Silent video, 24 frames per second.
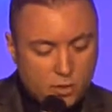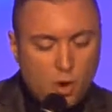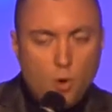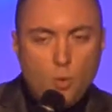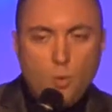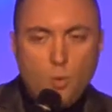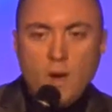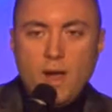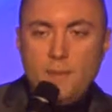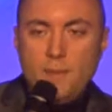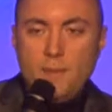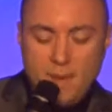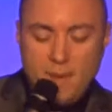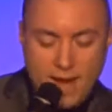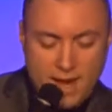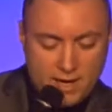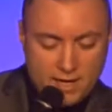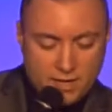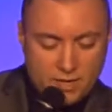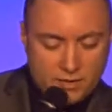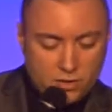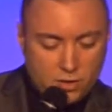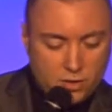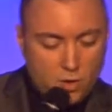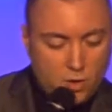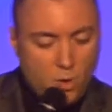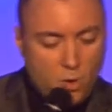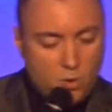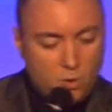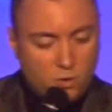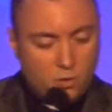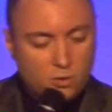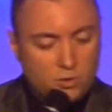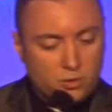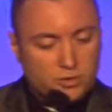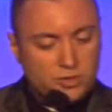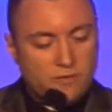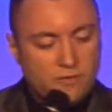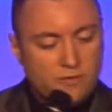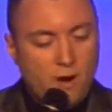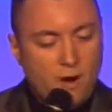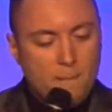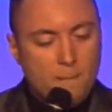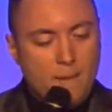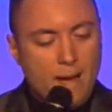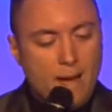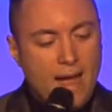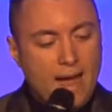go way back in the corridors of
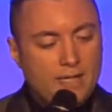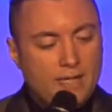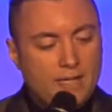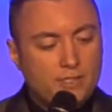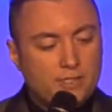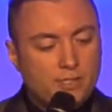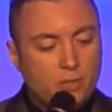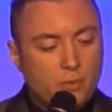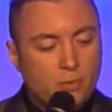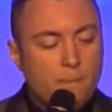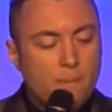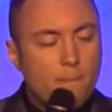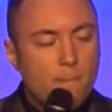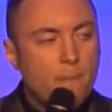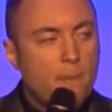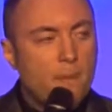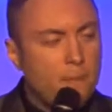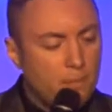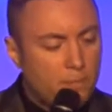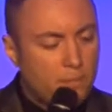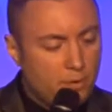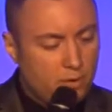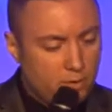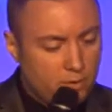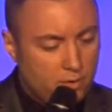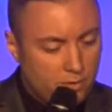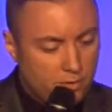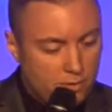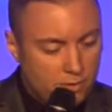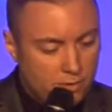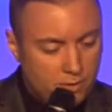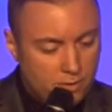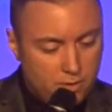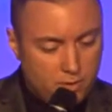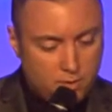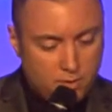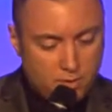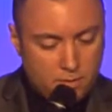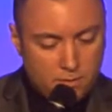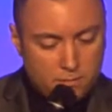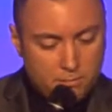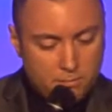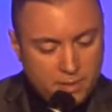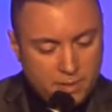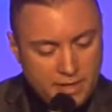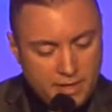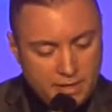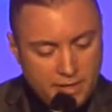our mind to remember
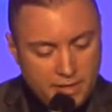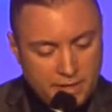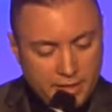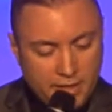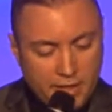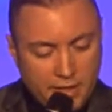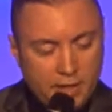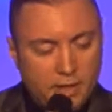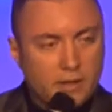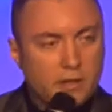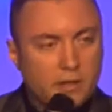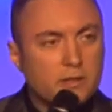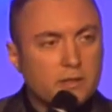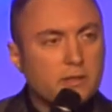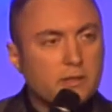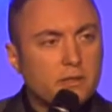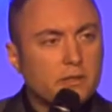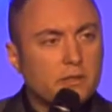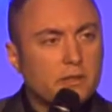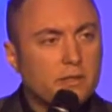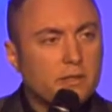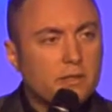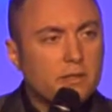being young.